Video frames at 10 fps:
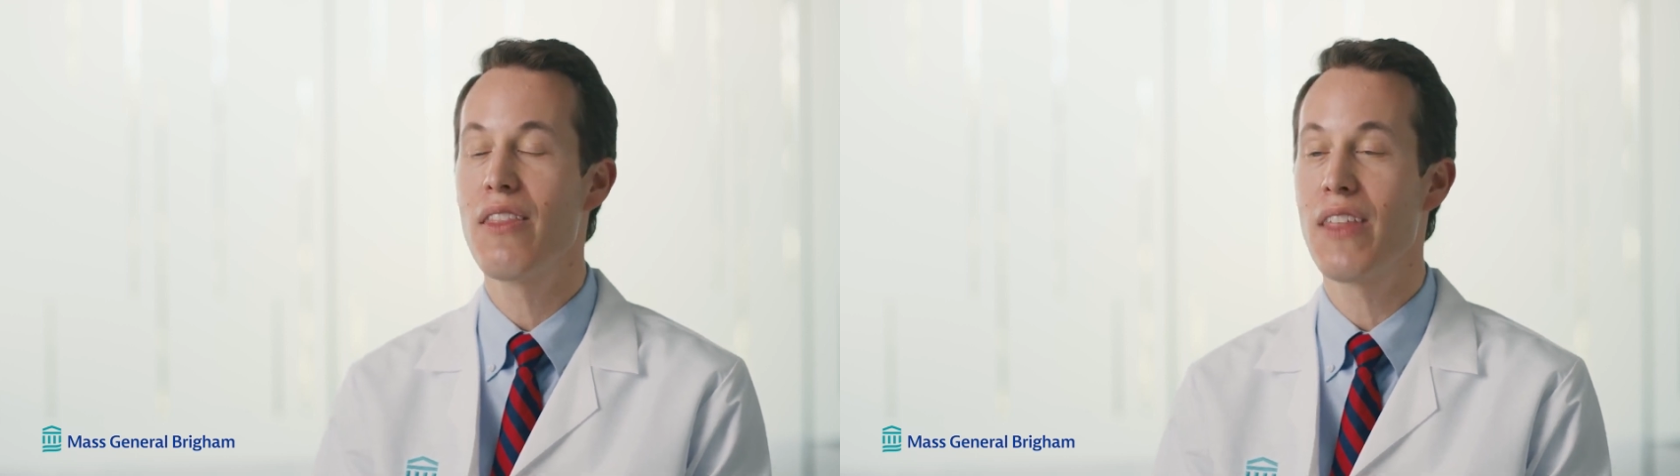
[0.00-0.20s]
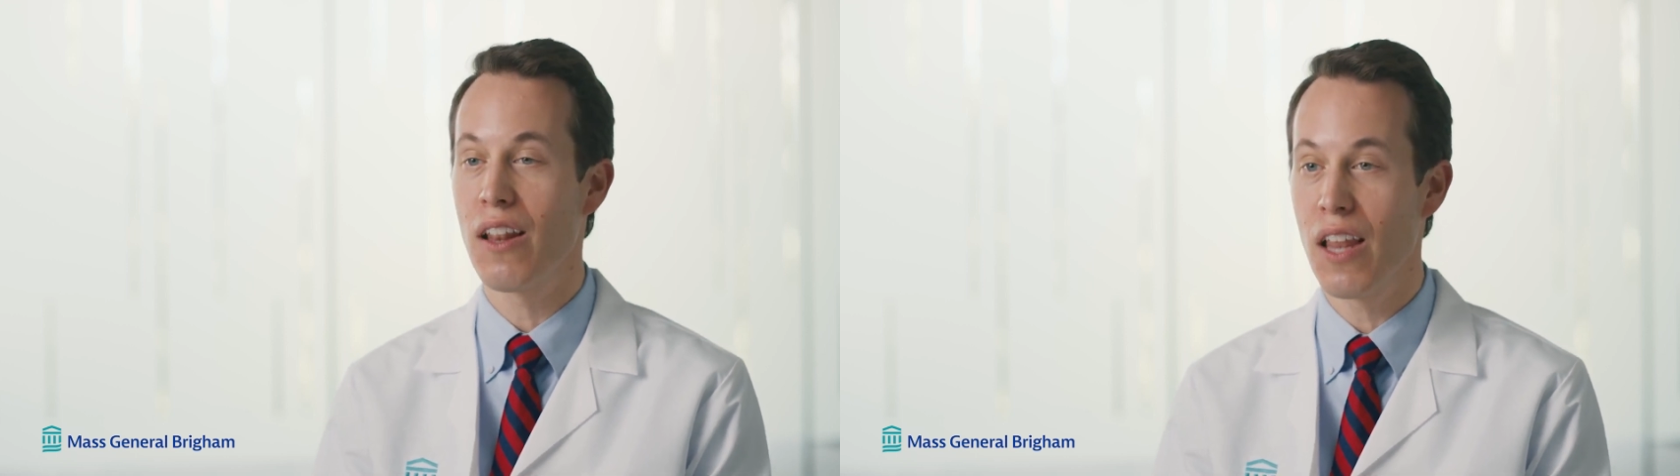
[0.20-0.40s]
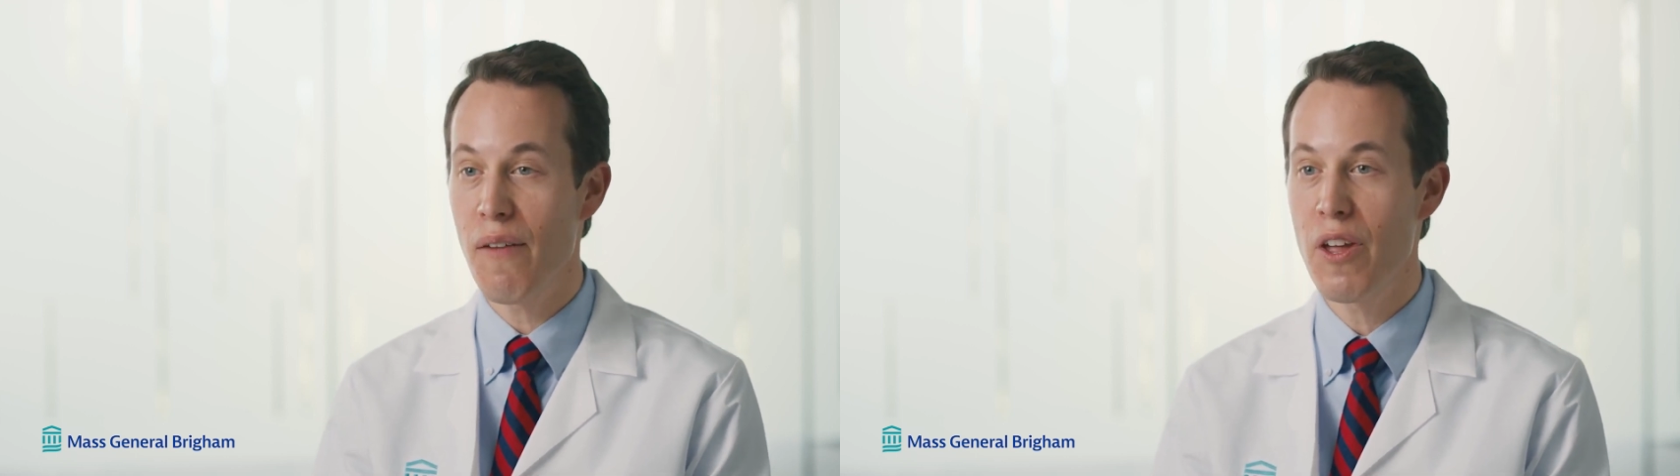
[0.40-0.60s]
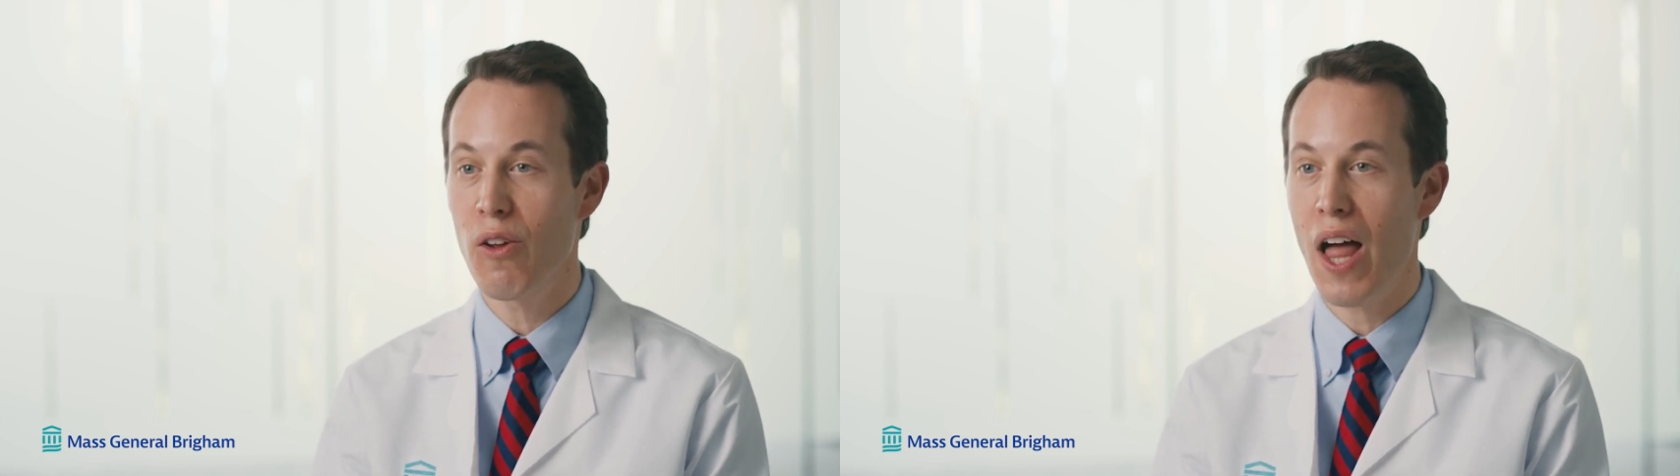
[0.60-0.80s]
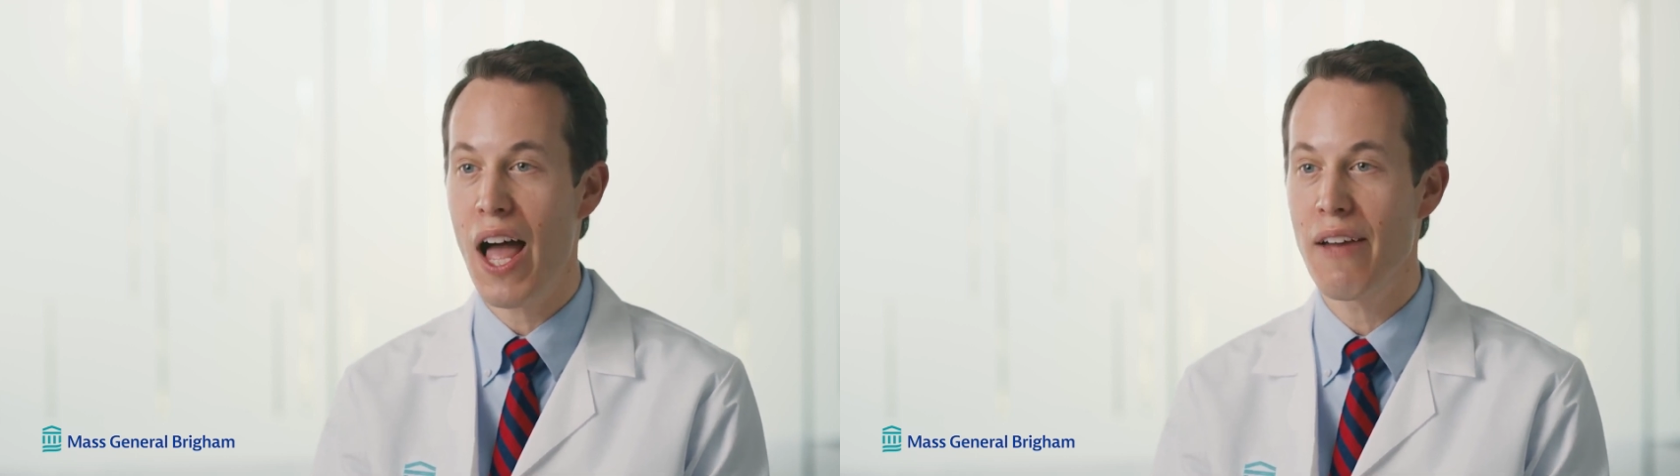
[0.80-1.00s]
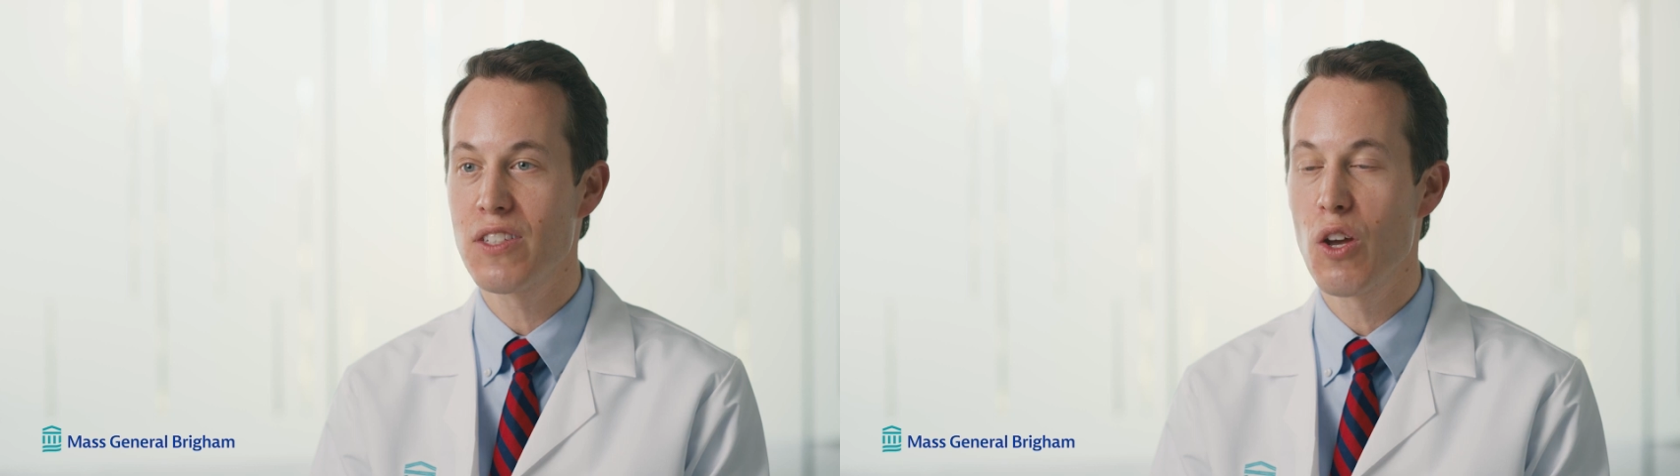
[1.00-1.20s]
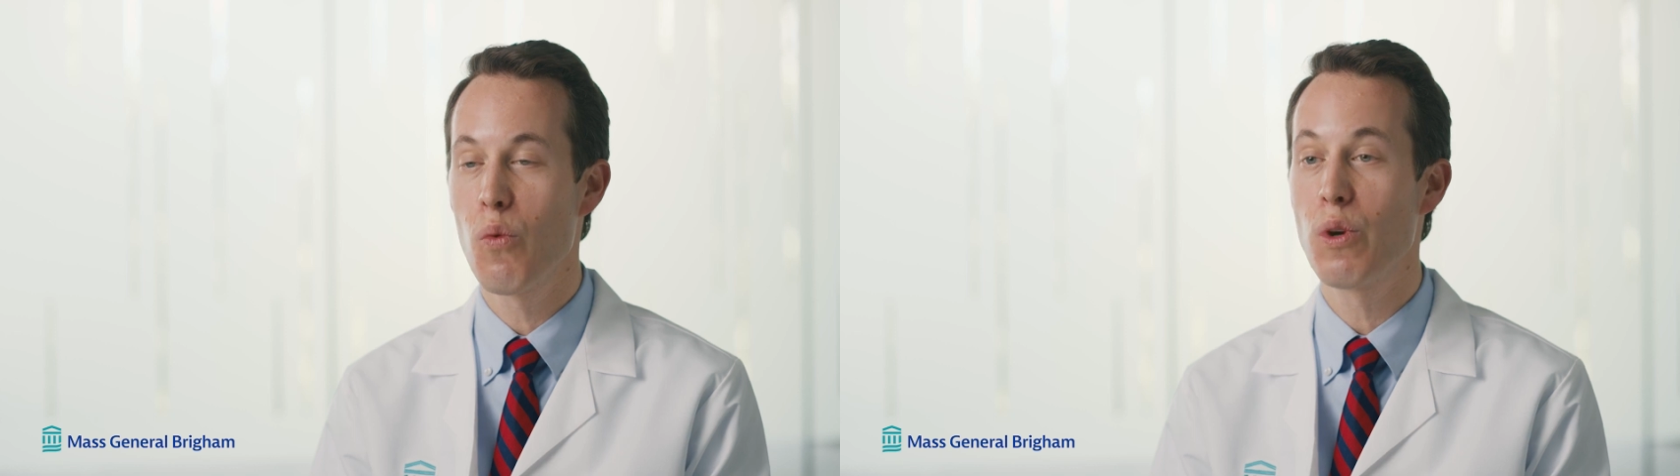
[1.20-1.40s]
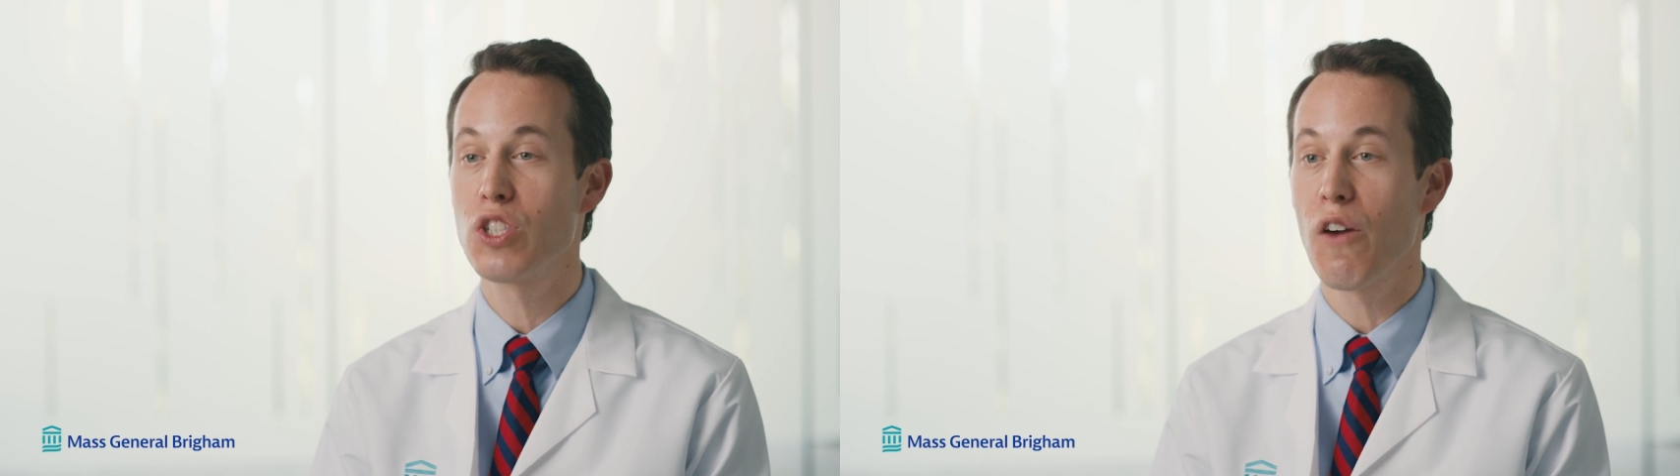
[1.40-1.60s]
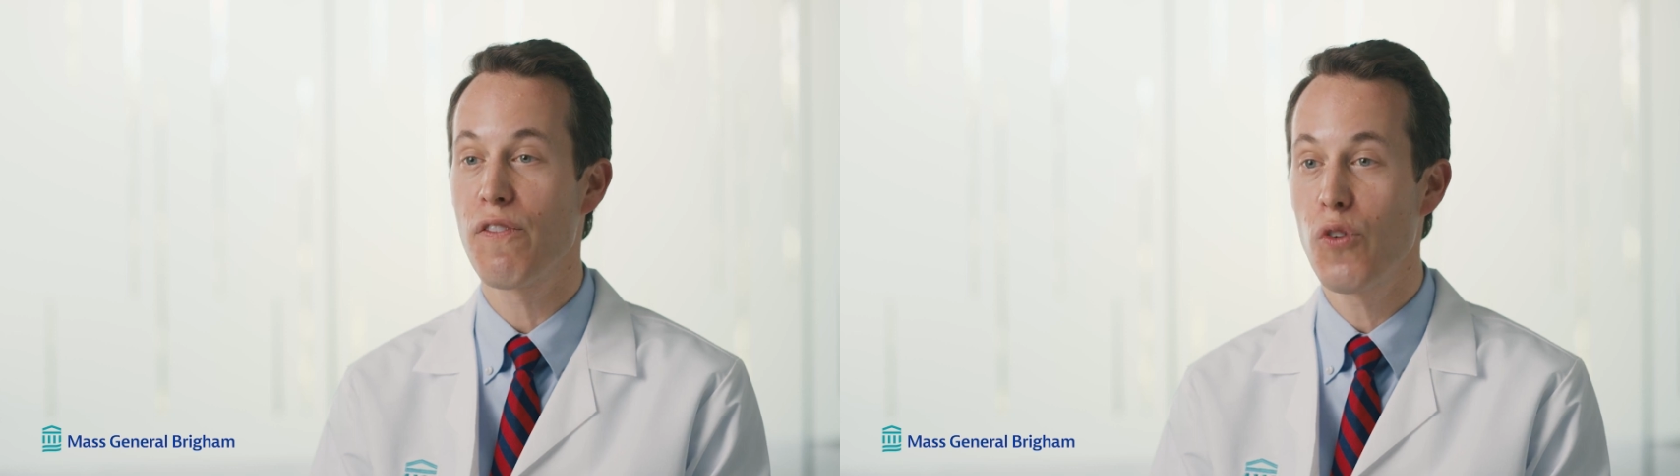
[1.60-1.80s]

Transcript: they love their lives, which are